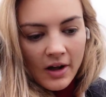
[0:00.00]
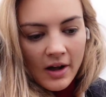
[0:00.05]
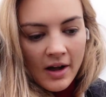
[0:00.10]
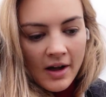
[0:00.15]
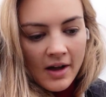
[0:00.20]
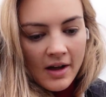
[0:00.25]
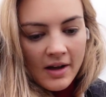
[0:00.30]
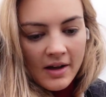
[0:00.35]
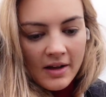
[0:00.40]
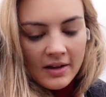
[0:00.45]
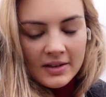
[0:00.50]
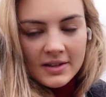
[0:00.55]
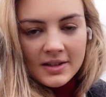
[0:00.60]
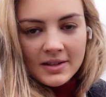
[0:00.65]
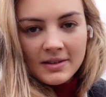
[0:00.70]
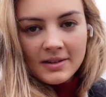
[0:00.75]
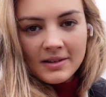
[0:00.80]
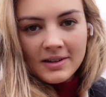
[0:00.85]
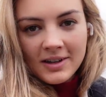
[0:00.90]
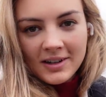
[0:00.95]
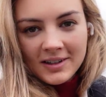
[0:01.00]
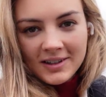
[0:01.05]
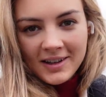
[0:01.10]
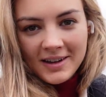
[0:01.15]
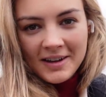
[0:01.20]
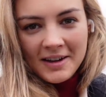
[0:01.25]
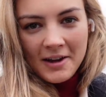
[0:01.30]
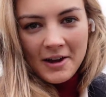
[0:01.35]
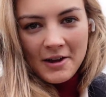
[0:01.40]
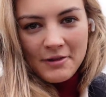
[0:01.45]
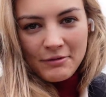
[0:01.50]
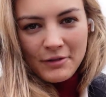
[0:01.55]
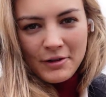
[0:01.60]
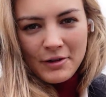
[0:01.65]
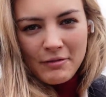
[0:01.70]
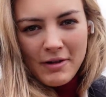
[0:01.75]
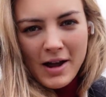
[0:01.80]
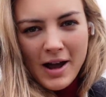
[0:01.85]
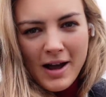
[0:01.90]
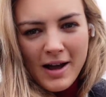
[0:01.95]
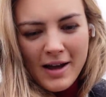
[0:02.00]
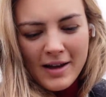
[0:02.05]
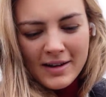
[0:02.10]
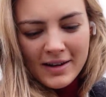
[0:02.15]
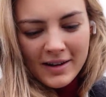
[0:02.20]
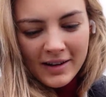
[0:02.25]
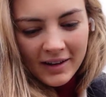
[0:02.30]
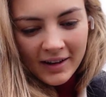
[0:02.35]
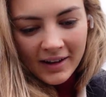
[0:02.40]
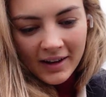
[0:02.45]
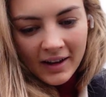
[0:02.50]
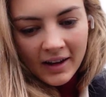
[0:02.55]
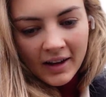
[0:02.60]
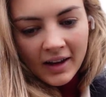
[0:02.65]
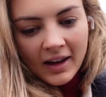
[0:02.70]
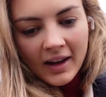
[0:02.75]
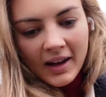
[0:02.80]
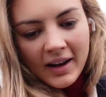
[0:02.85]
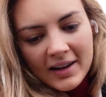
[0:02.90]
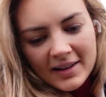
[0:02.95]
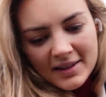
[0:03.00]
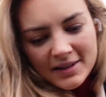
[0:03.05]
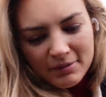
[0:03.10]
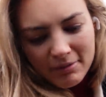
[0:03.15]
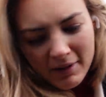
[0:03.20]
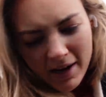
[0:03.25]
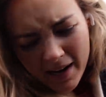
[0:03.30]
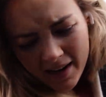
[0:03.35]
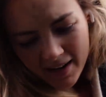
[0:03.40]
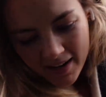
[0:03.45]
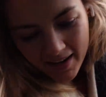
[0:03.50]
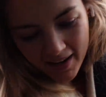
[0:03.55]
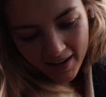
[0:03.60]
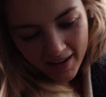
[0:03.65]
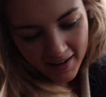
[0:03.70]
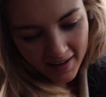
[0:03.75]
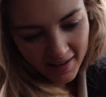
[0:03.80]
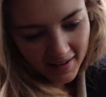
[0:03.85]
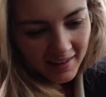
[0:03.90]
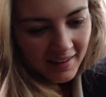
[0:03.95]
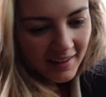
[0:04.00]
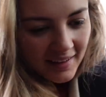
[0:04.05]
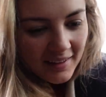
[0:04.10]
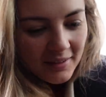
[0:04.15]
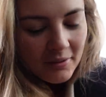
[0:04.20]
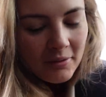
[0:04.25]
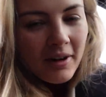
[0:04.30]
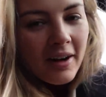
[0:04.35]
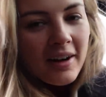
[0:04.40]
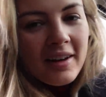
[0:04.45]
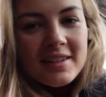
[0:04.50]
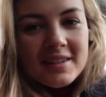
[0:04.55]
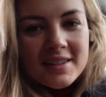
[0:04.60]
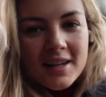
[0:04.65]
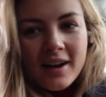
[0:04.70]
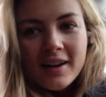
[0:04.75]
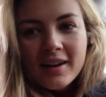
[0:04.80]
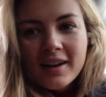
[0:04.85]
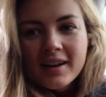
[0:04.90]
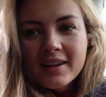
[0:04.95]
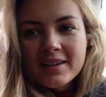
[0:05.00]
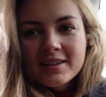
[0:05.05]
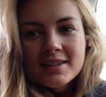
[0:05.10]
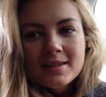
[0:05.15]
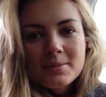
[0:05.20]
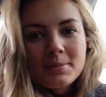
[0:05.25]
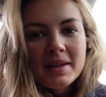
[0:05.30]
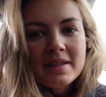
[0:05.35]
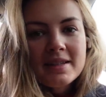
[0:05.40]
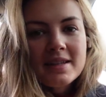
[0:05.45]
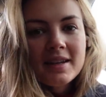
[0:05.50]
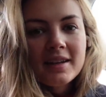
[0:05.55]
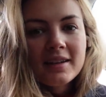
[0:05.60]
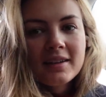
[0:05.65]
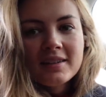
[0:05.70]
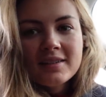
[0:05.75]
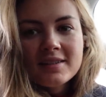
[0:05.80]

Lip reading: and gonna go for a run and it's raining. Well, it's kind of like spitting.